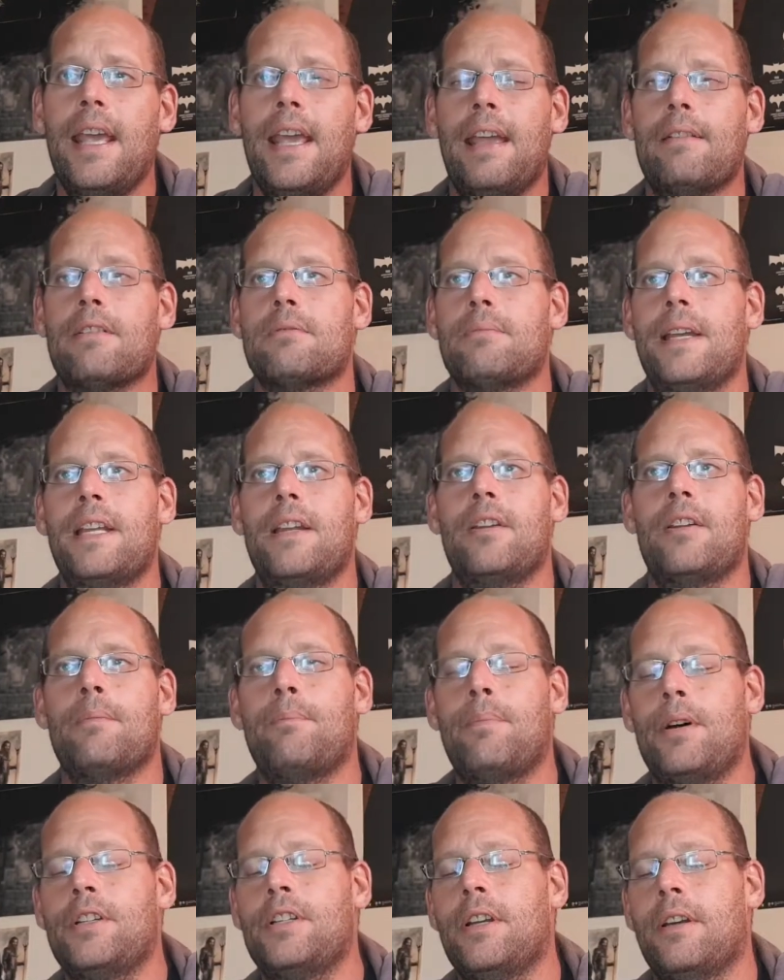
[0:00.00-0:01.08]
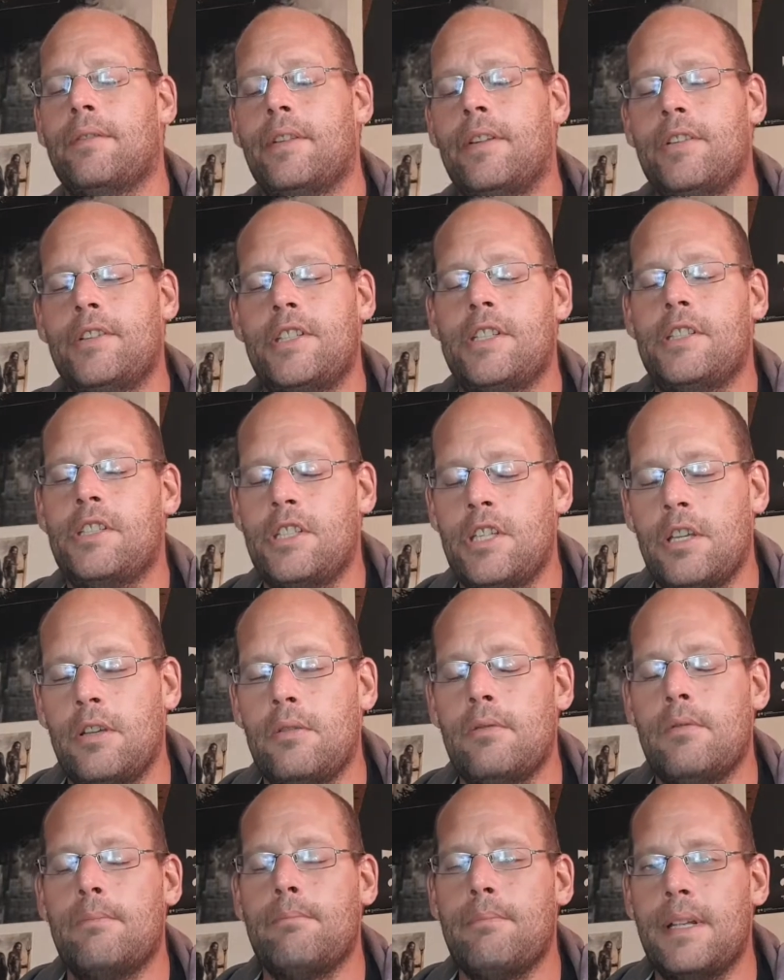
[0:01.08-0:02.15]
It was made on a budget of
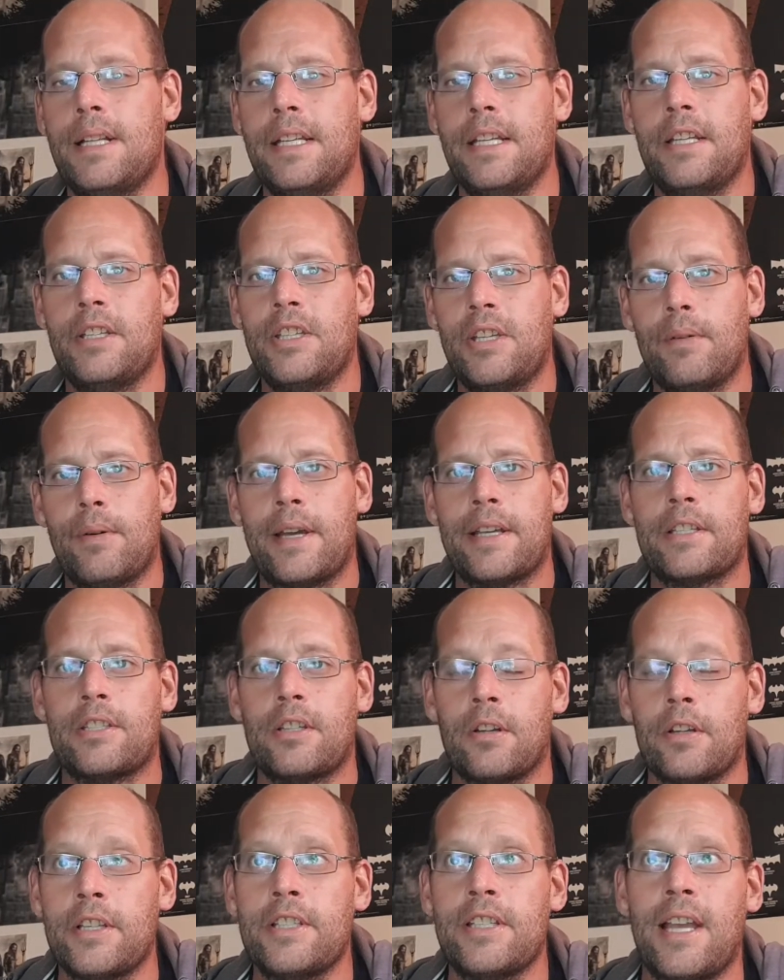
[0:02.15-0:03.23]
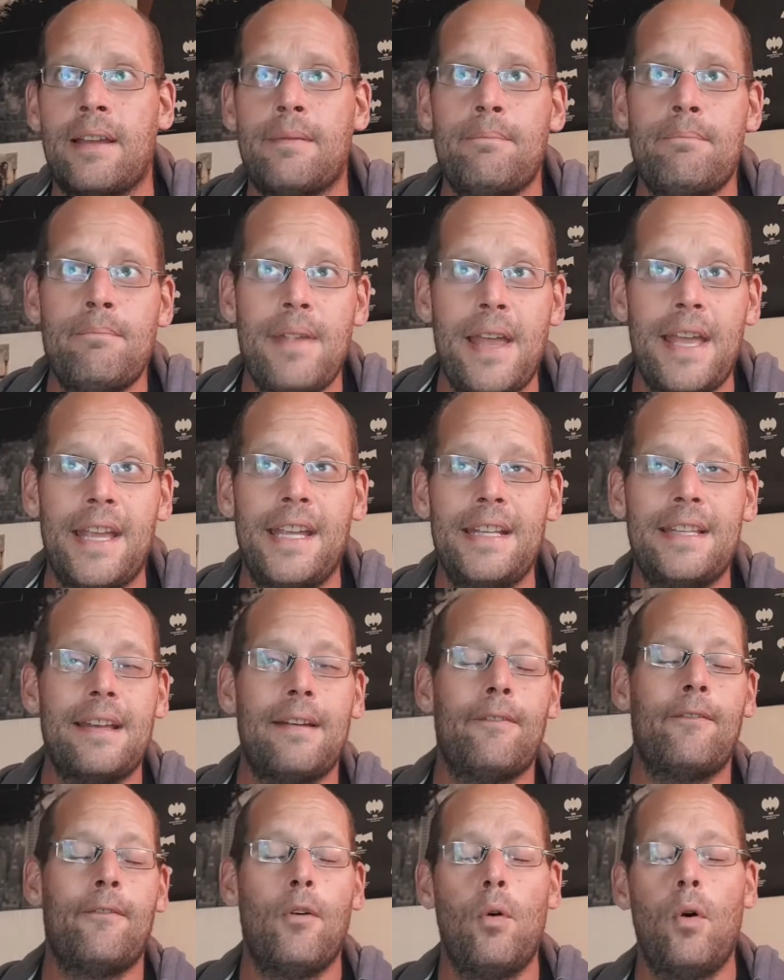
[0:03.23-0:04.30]
92 million US dollars and made
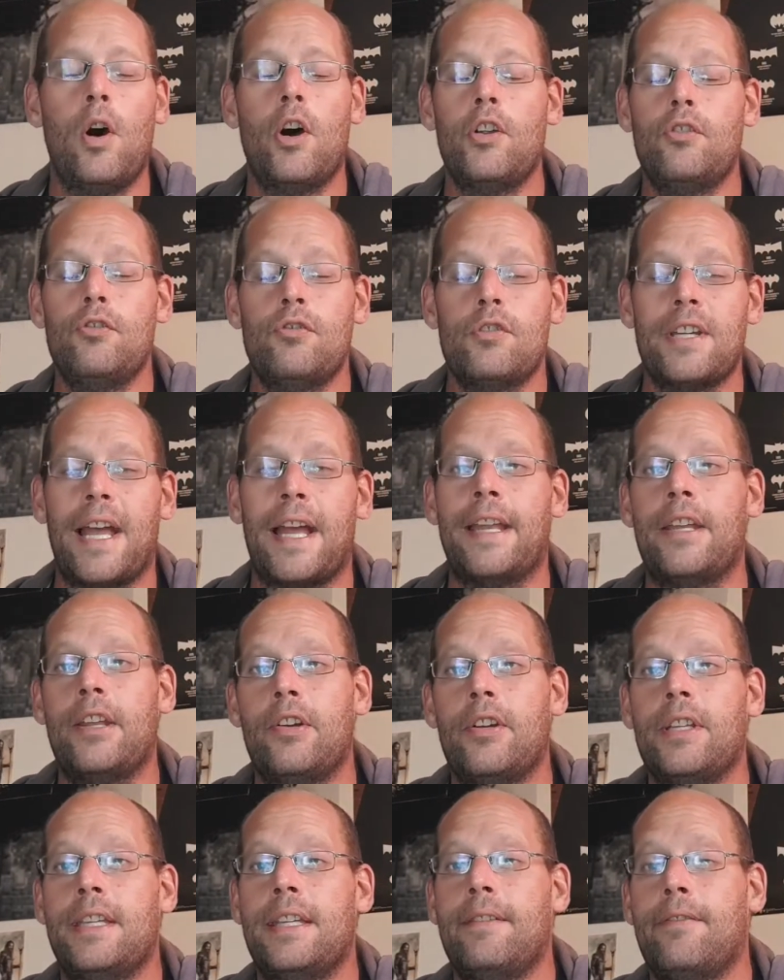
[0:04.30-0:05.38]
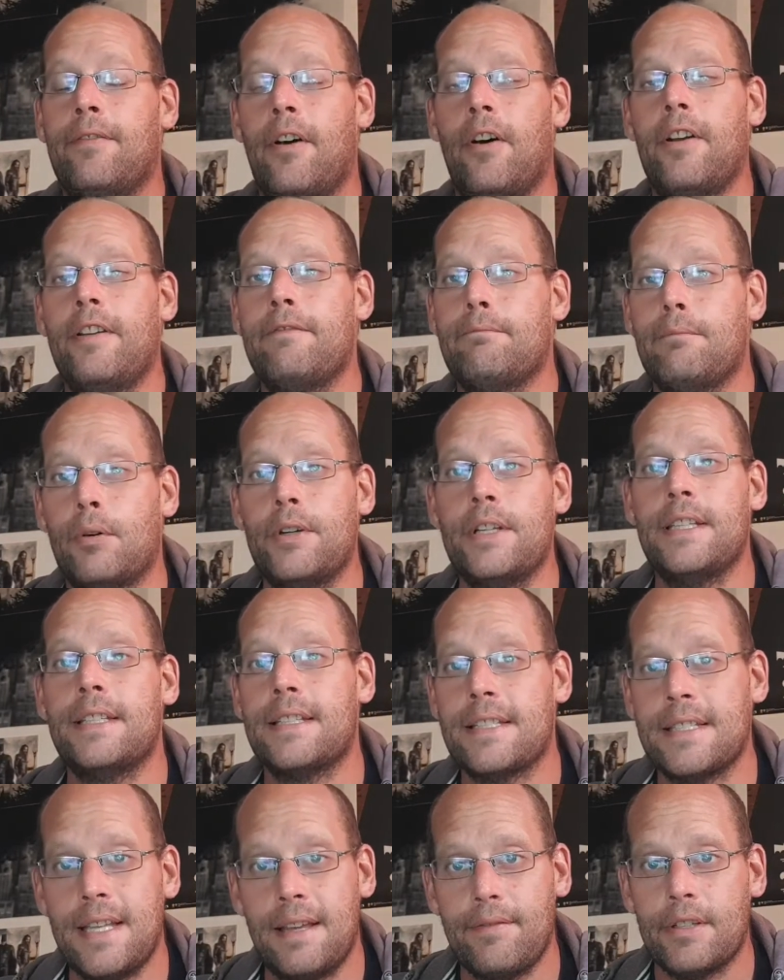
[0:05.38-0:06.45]

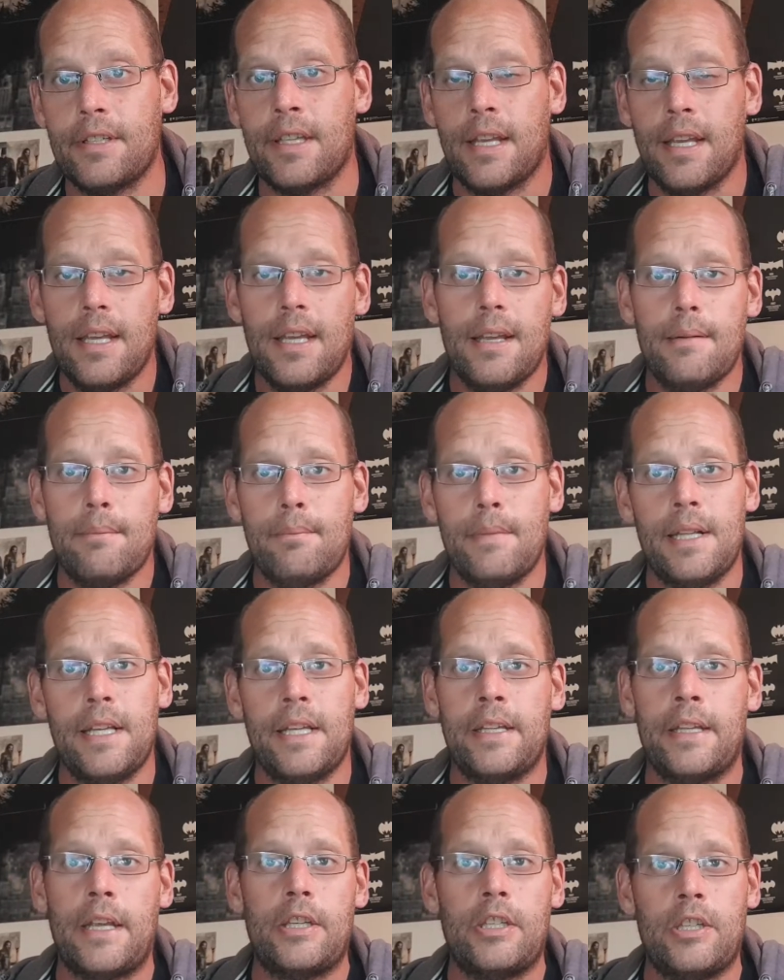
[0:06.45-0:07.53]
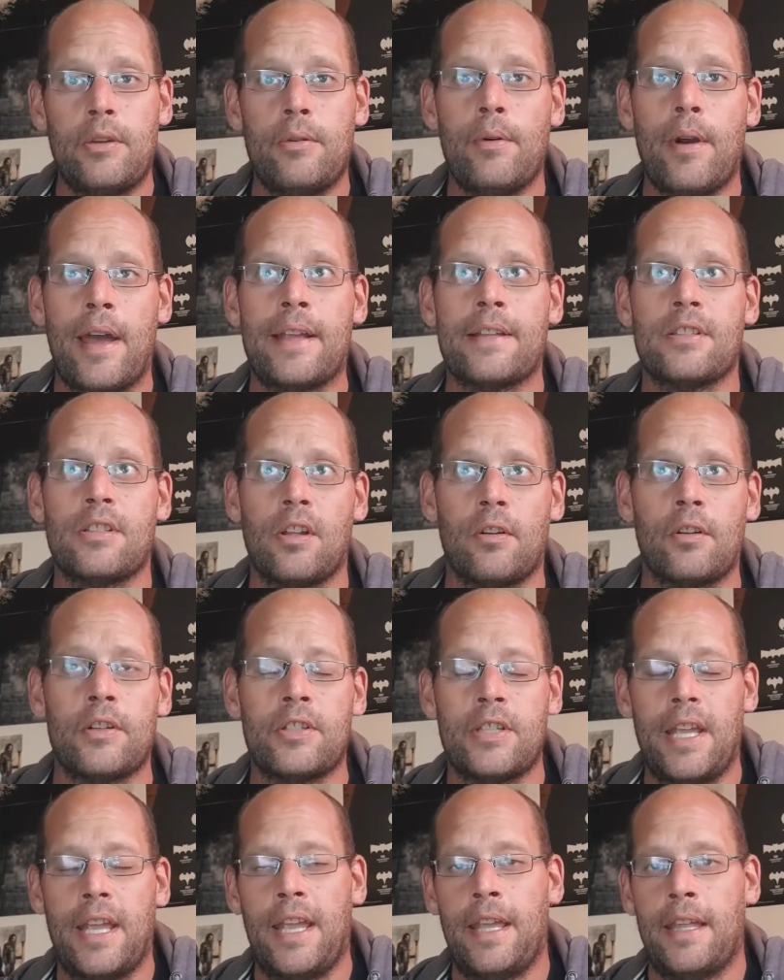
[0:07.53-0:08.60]
495.7 million US
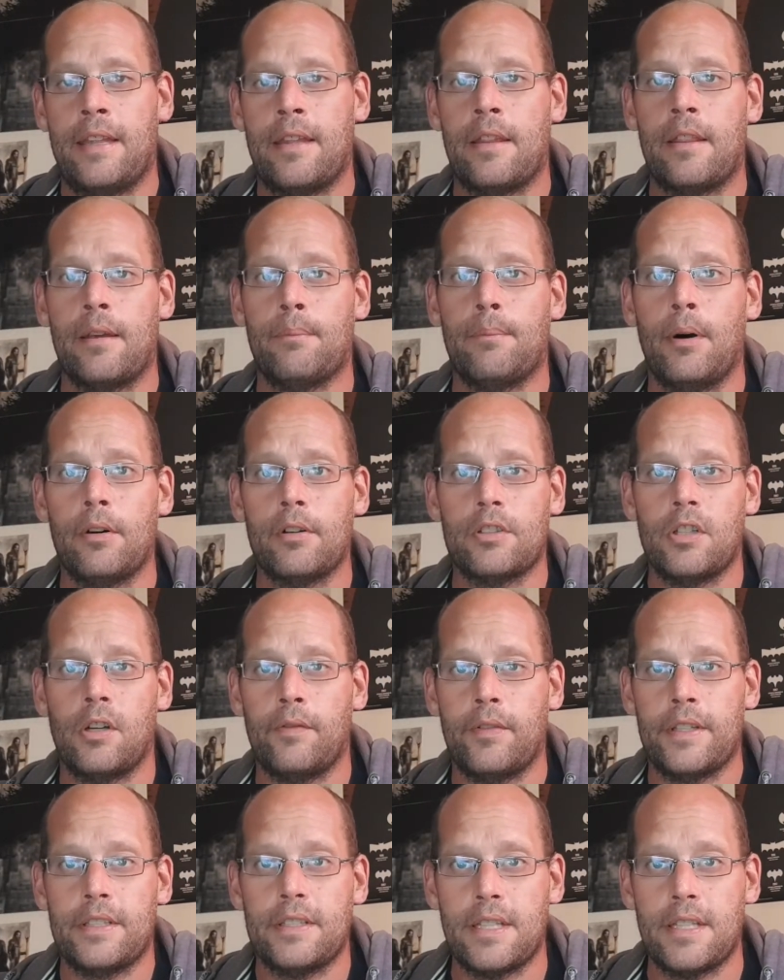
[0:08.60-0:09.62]
dollars in the box office.